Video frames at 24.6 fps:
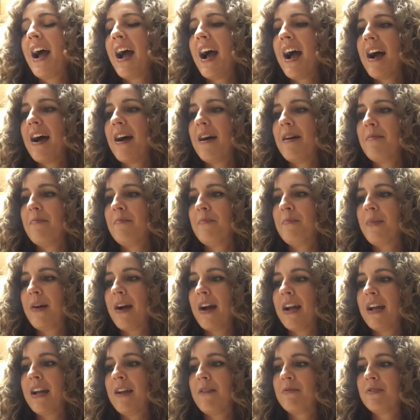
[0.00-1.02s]

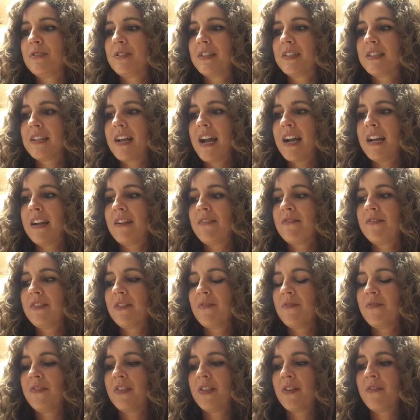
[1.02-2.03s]
but it was just kind of
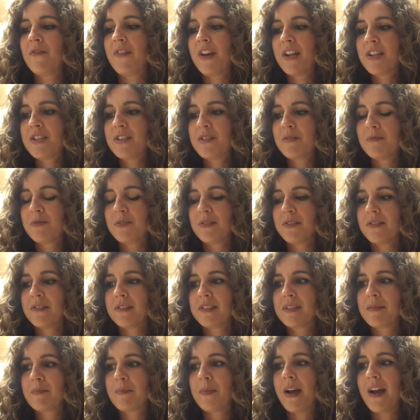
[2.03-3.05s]
the
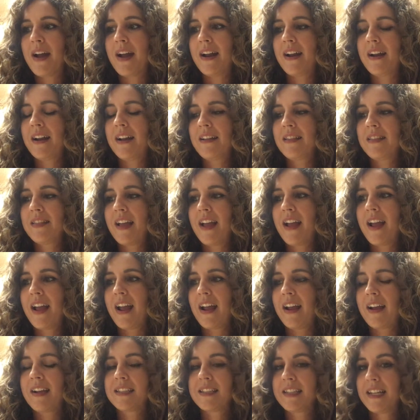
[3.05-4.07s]
vegetables, but
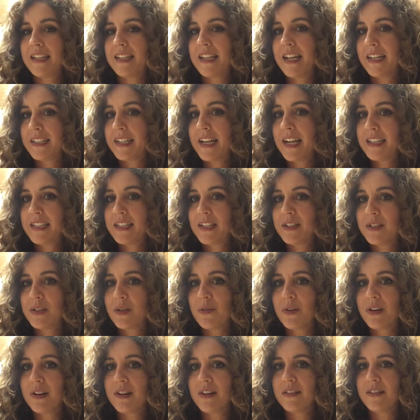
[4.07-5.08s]
because they tasted so
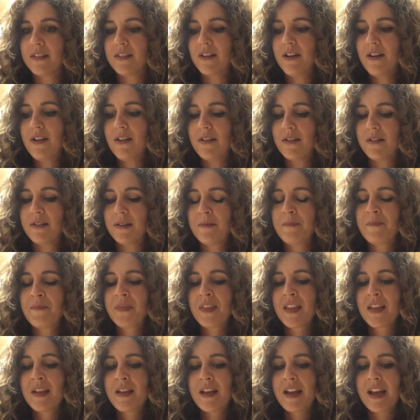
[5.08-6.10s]
good on their own,
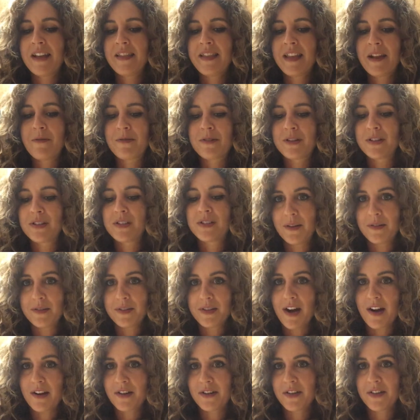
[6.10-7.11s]
and they would just
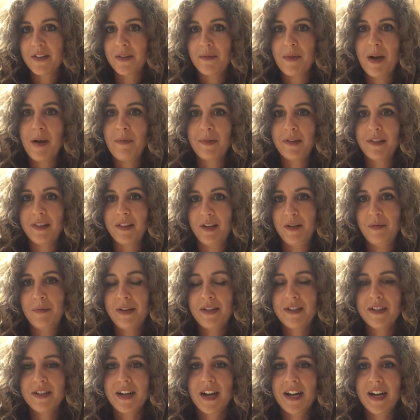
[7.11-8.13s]
doctor them up a little
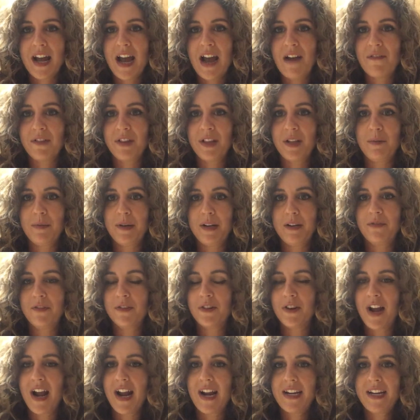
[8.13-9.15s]
bit to kind of have a little bit of
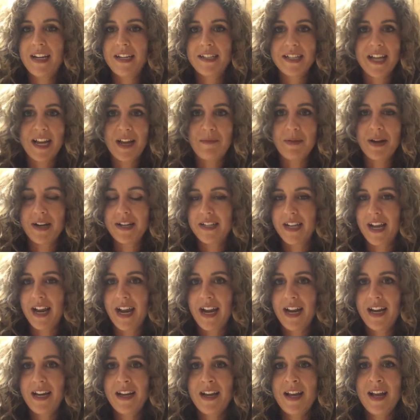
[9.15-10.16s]
variety day by
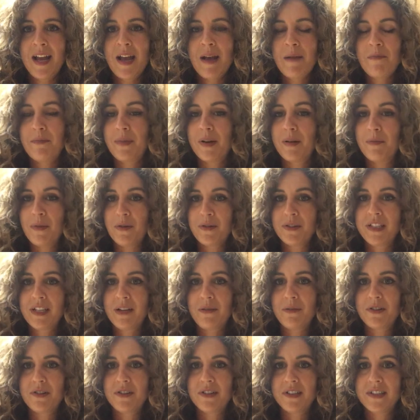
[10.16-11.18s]
day, but mostly it
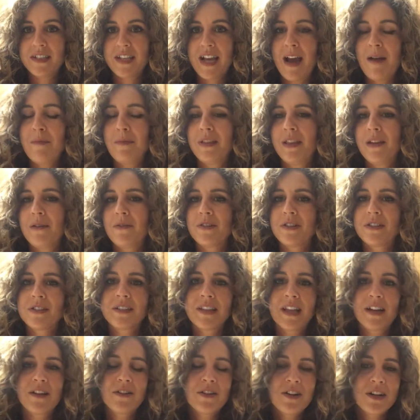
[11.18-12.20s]
was just that. But they were just
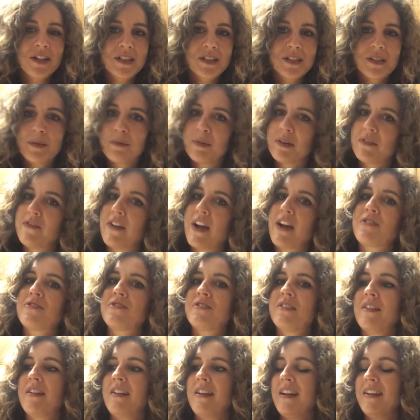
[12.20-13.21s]
like cooked to
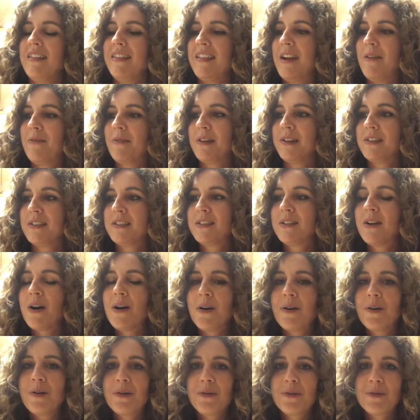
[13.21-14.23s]
perfection, and they were
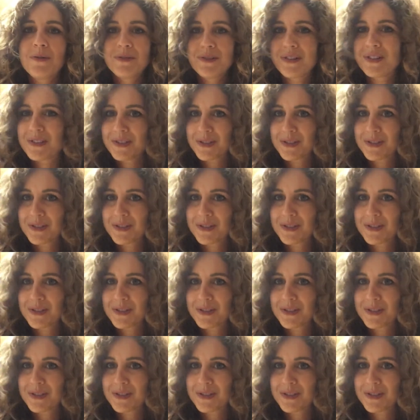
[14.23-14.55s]
so